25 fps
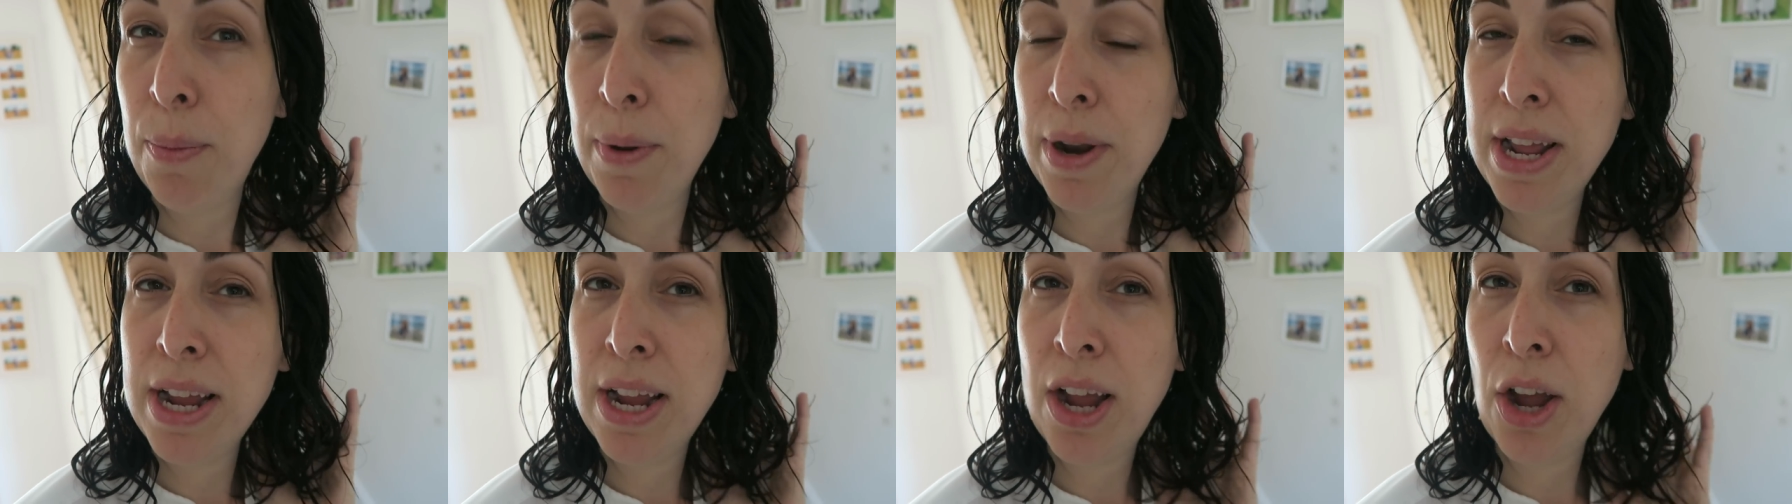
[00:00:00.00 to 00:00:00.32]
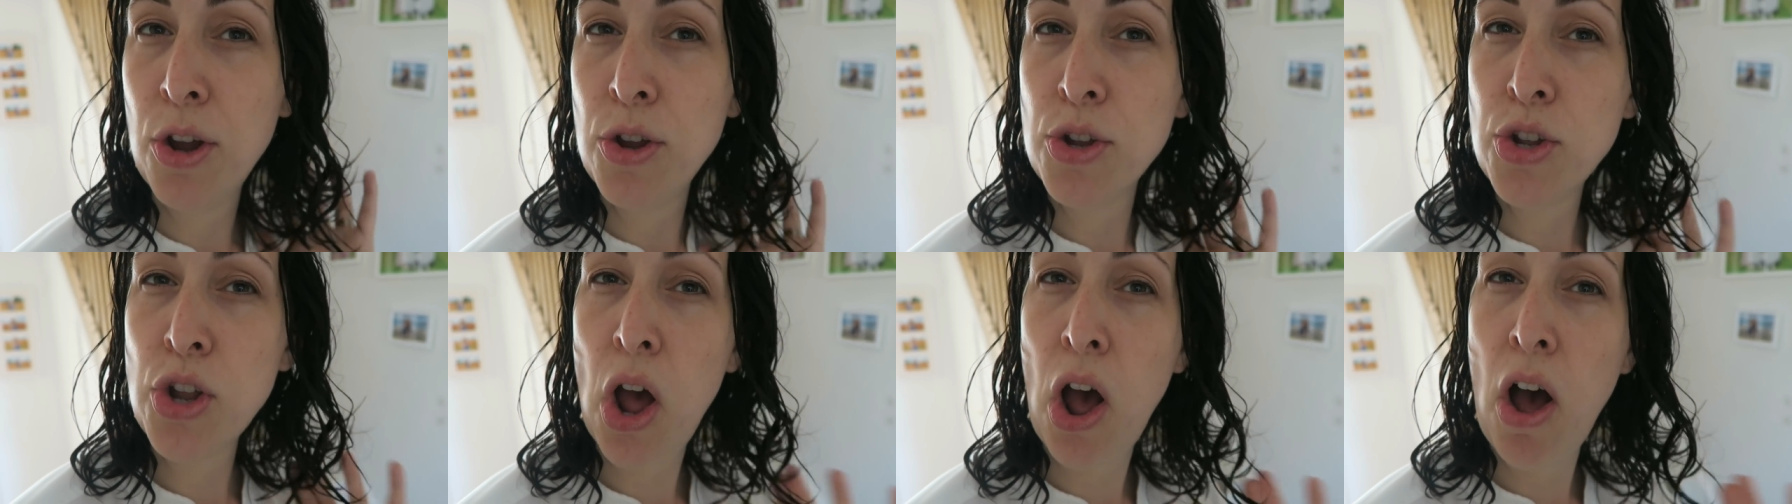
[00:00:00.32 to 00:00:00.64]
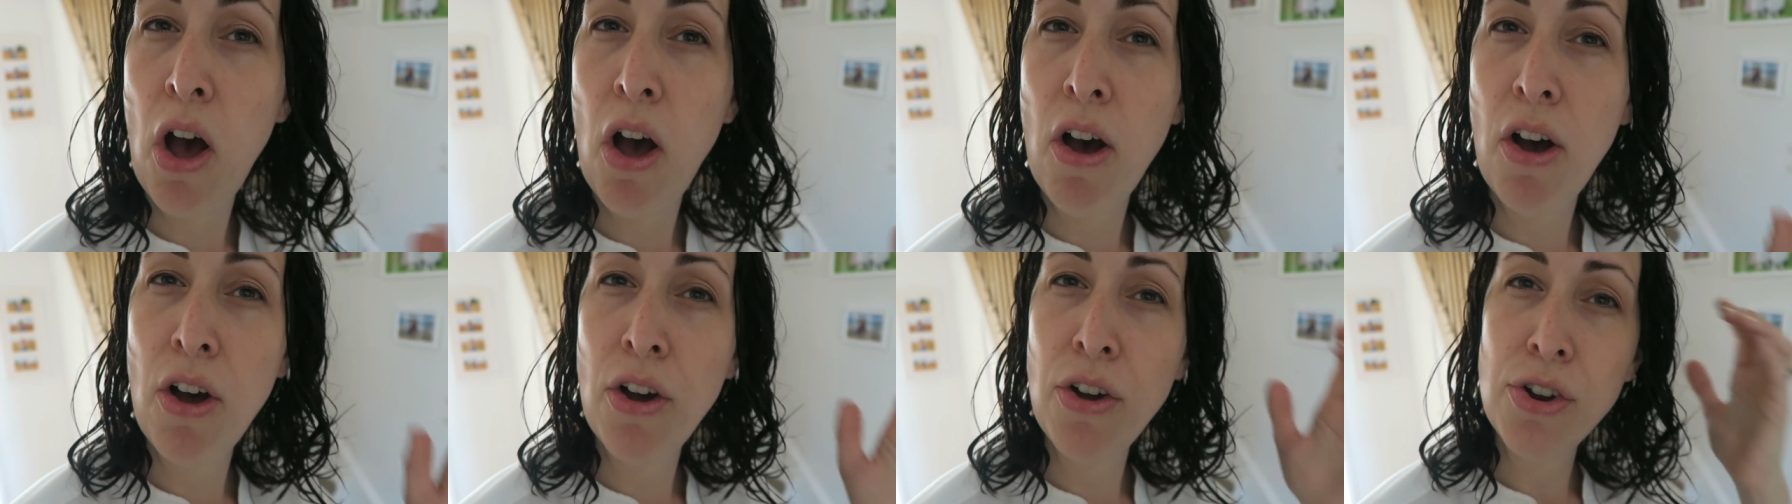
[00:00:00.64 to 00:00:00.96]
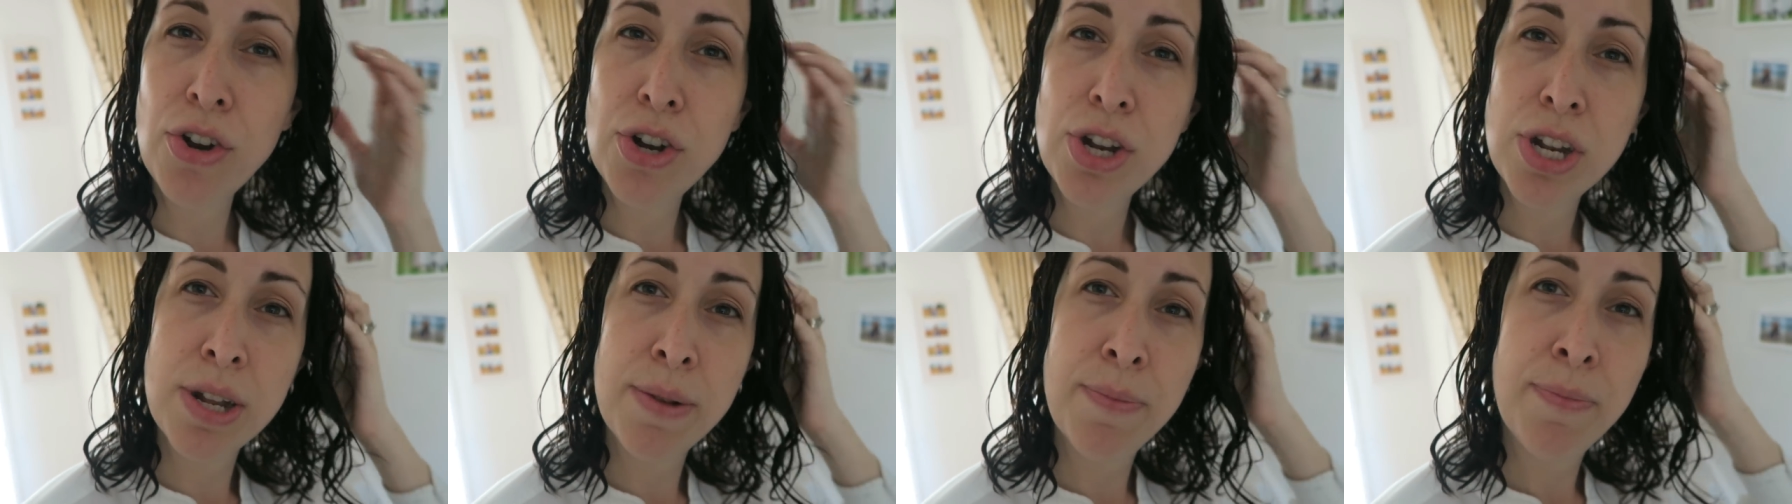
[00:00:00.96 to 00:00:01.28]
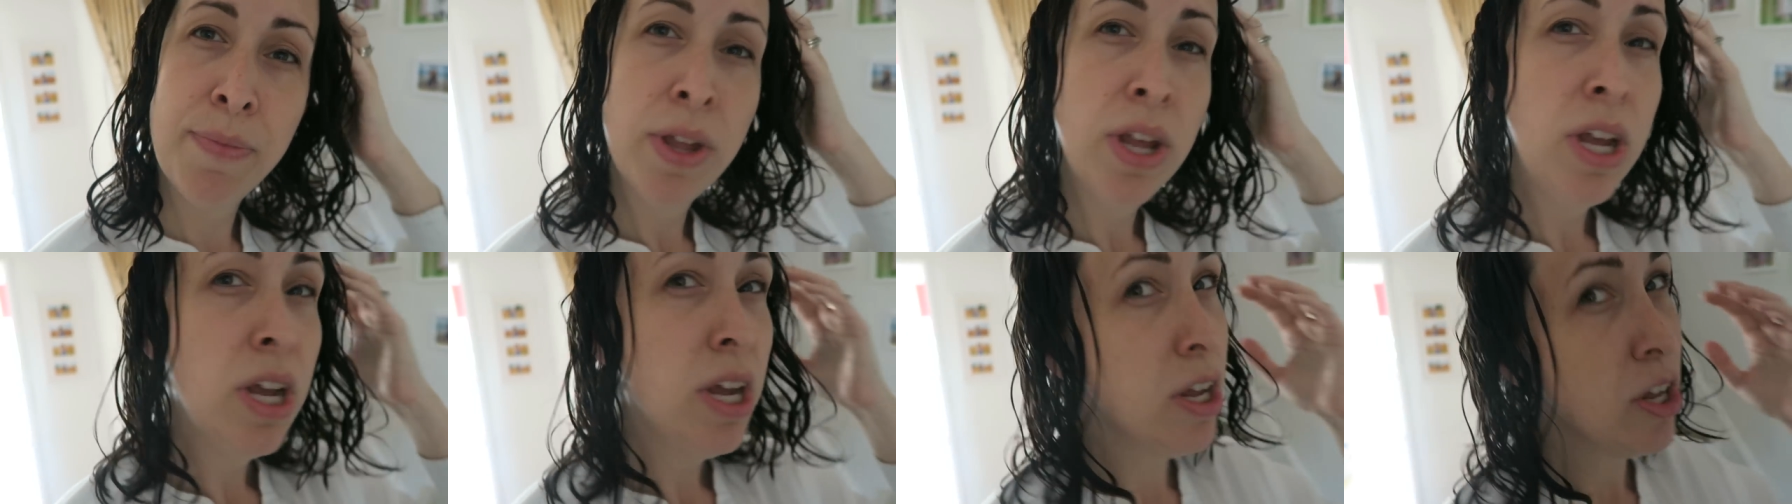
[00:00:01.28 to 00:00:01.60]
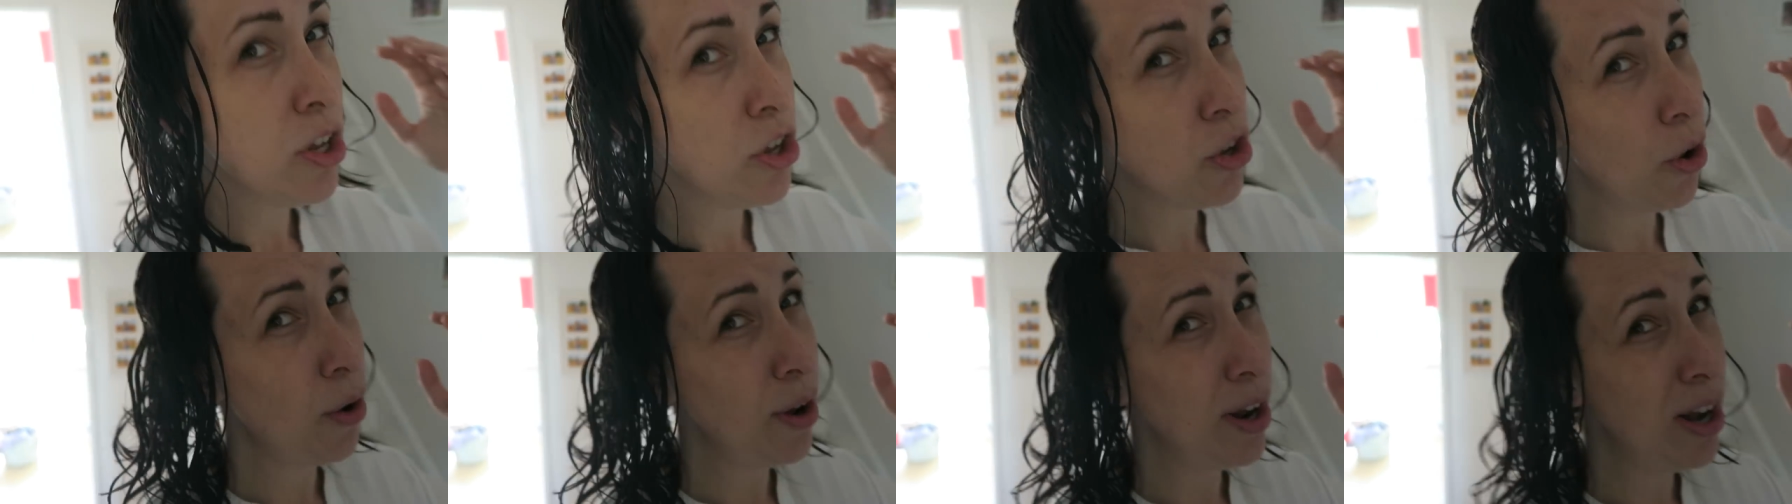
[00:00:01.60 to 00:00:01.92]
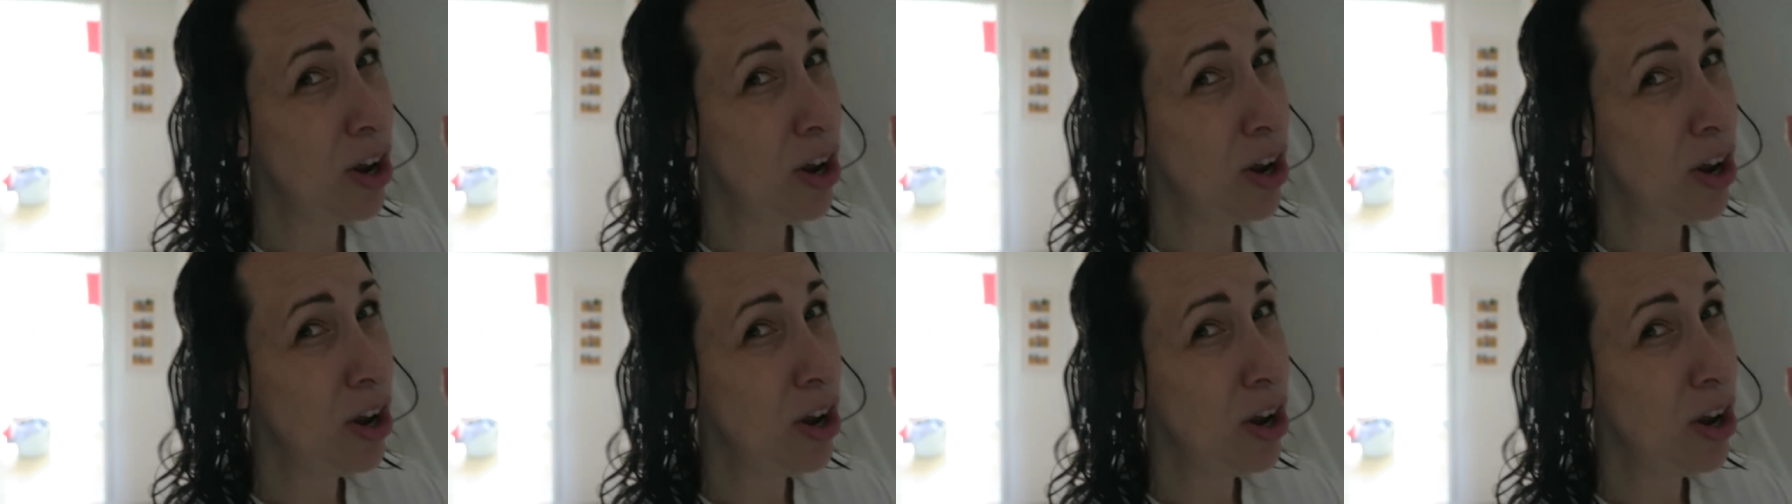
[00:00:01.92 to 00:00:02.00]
but it goes hard, so